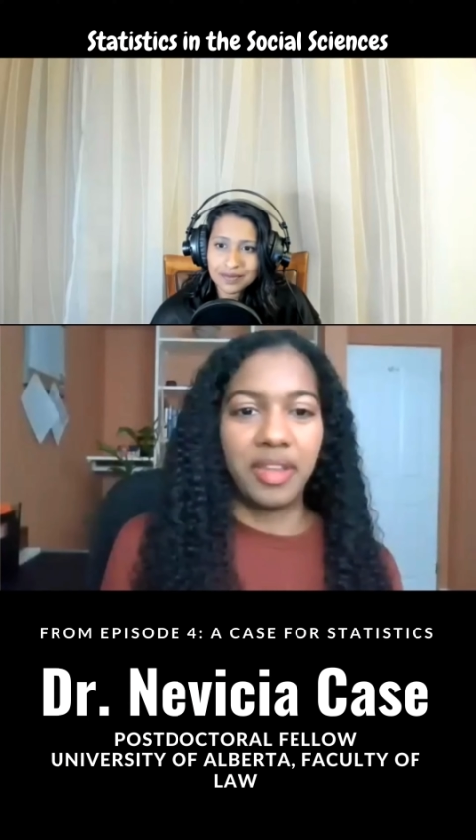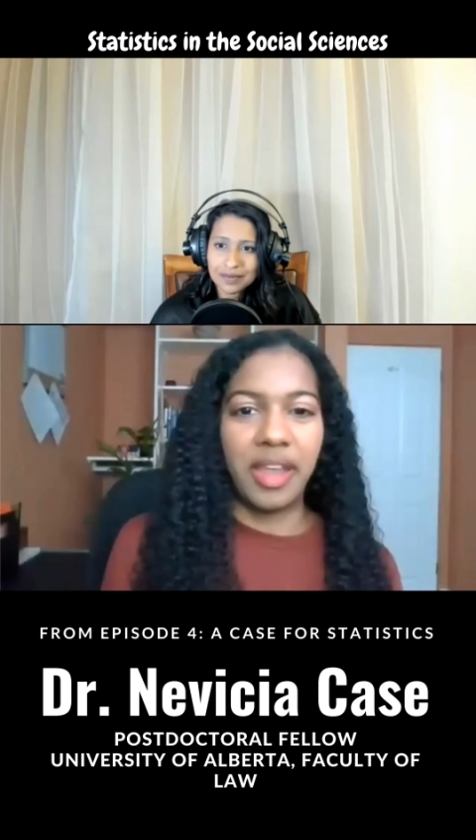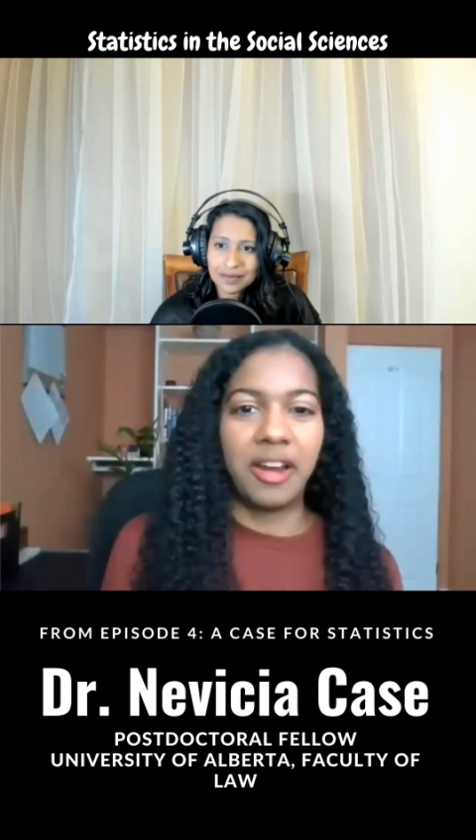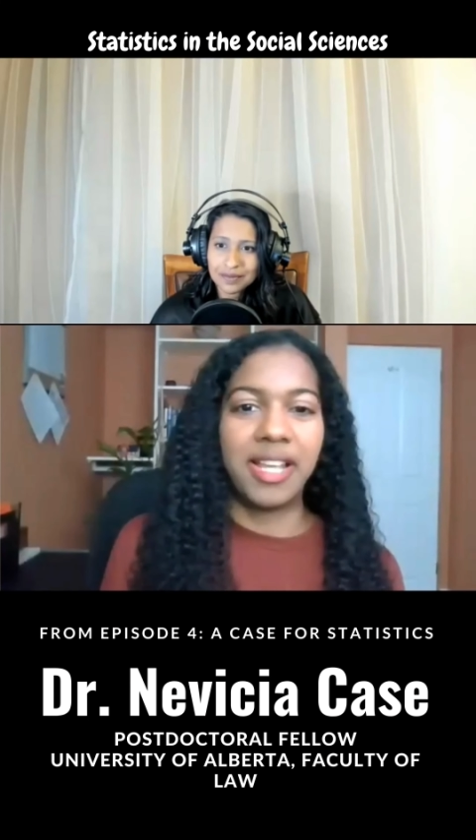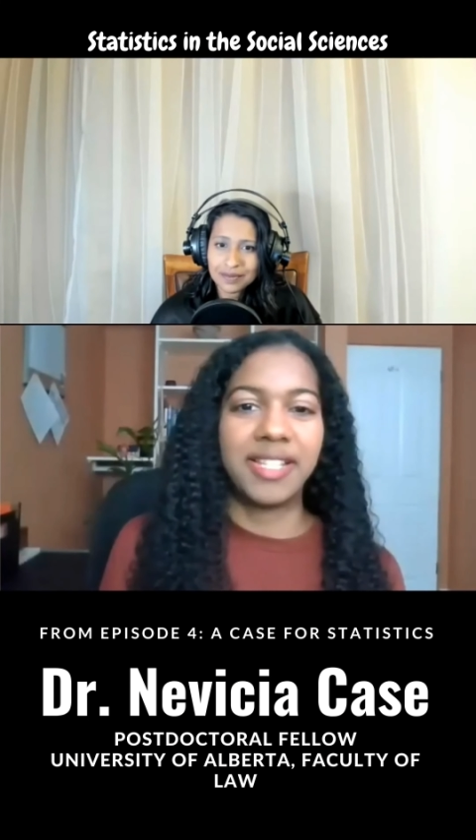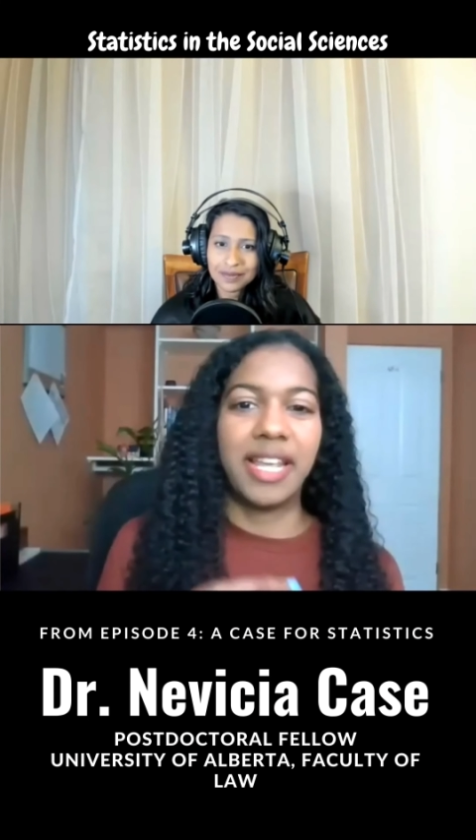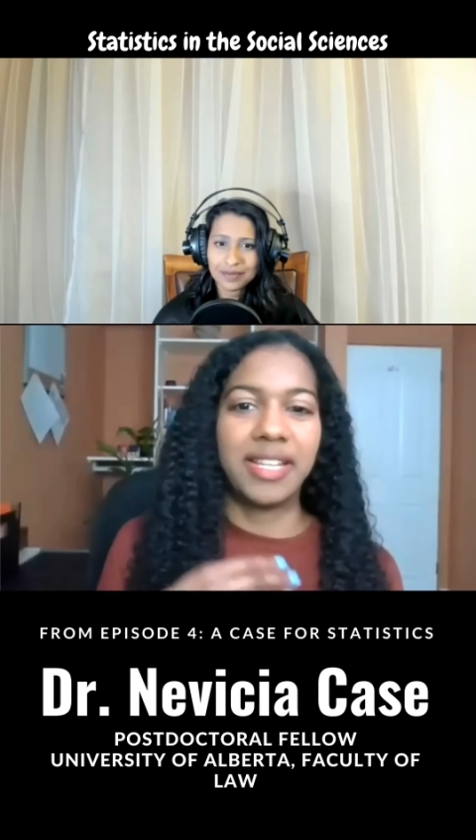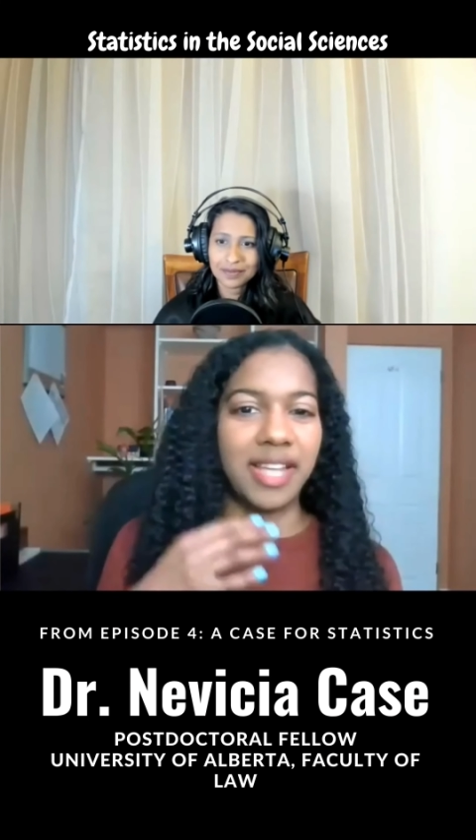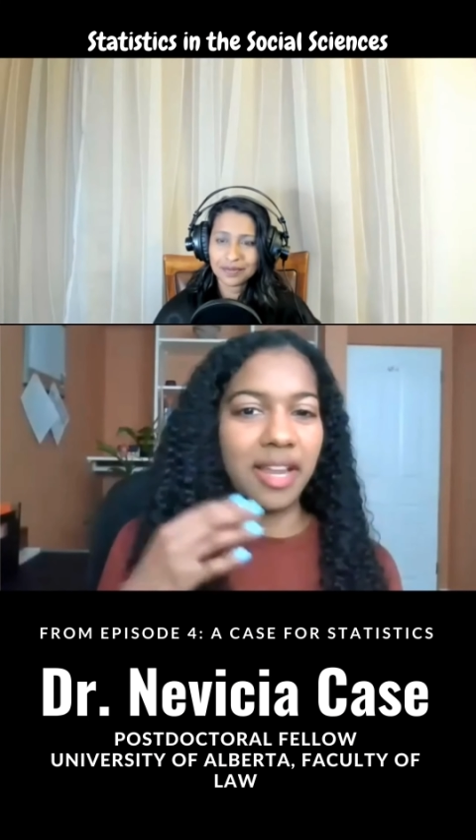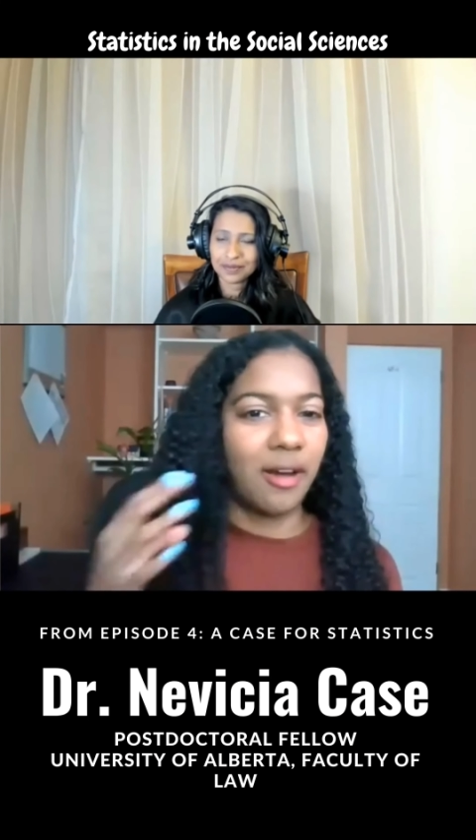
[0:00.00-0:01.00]
areas
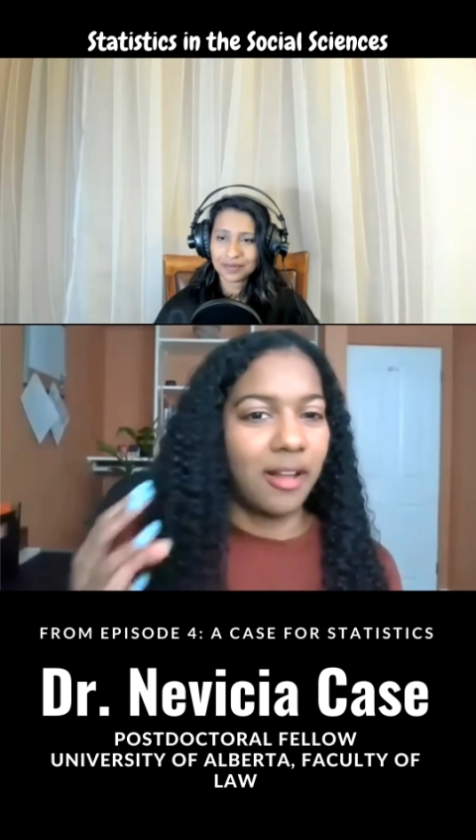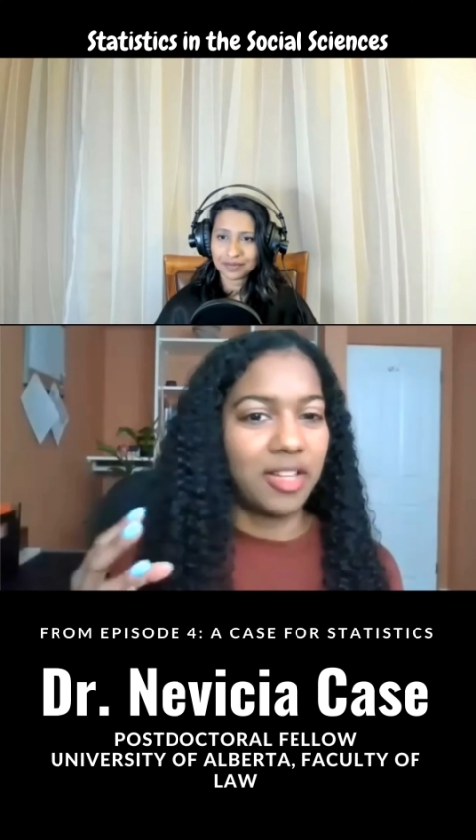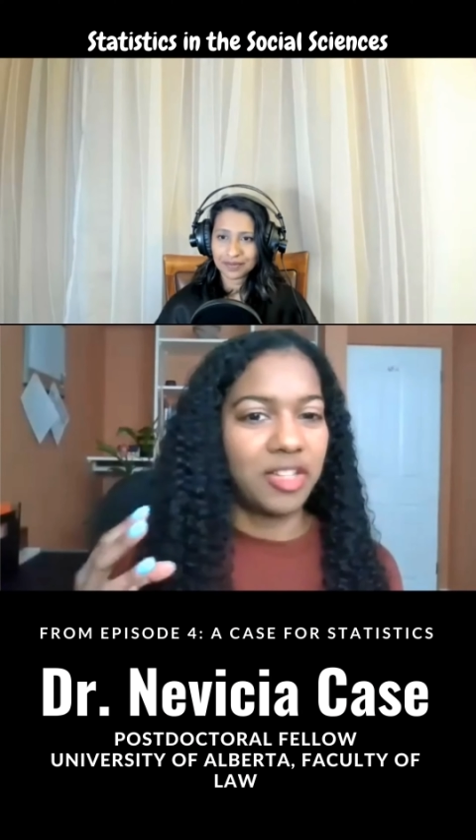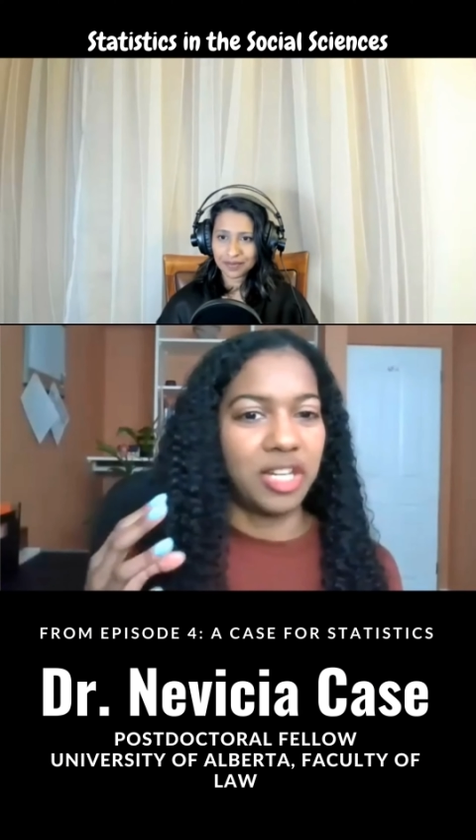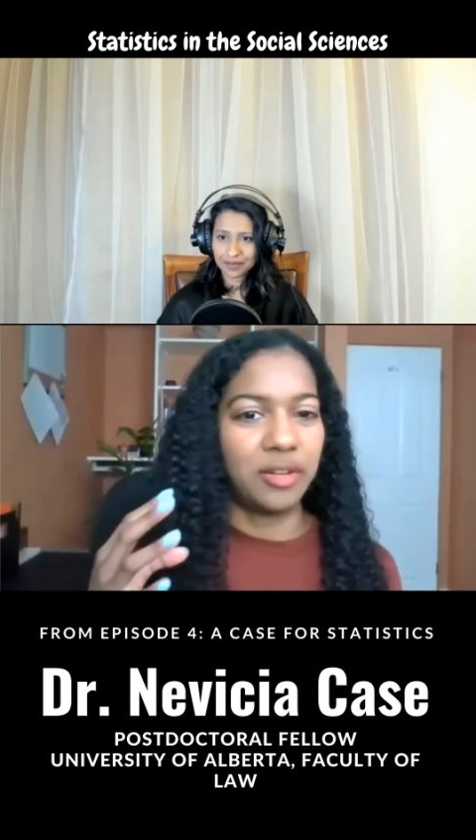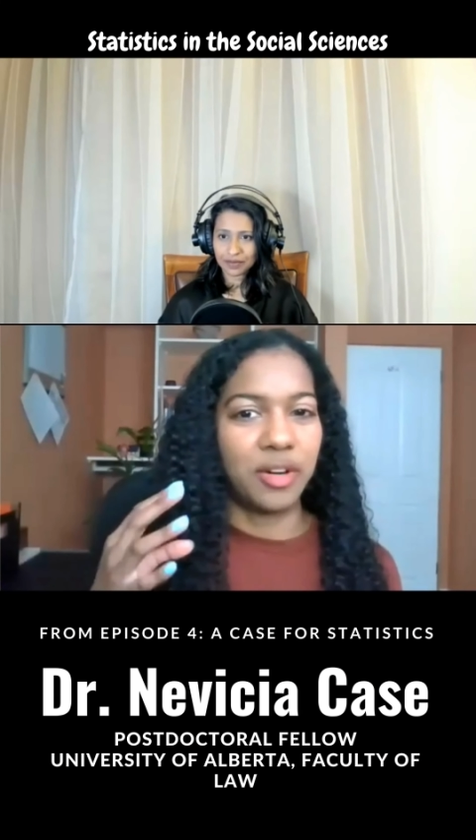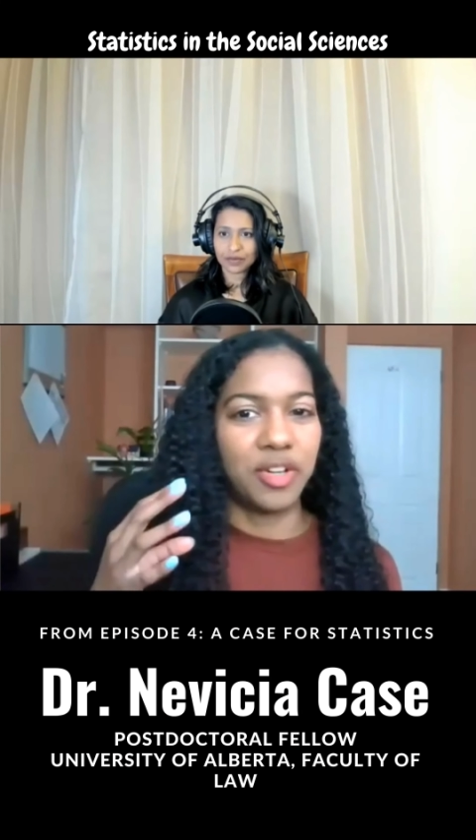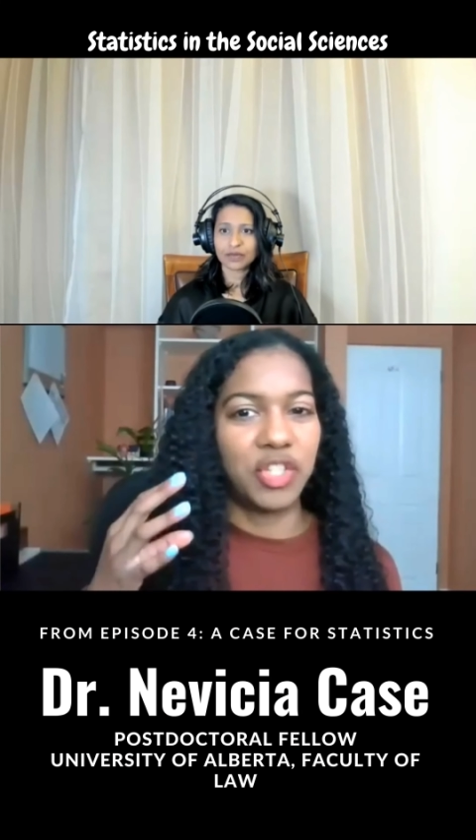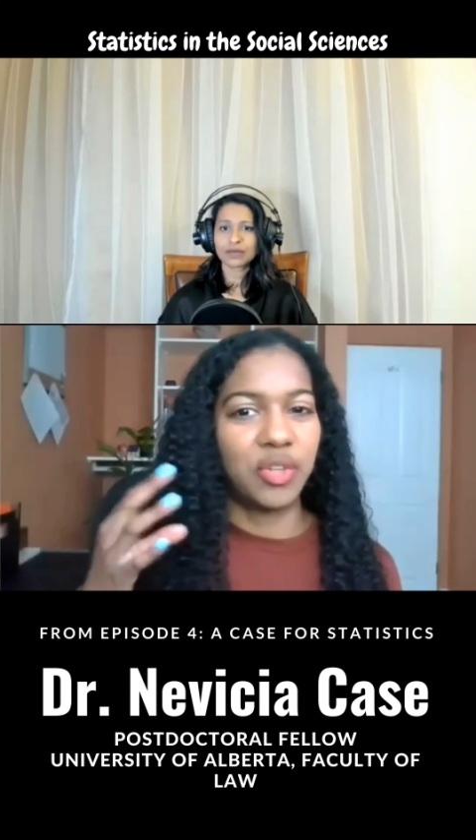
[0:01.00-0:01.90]
like psychology or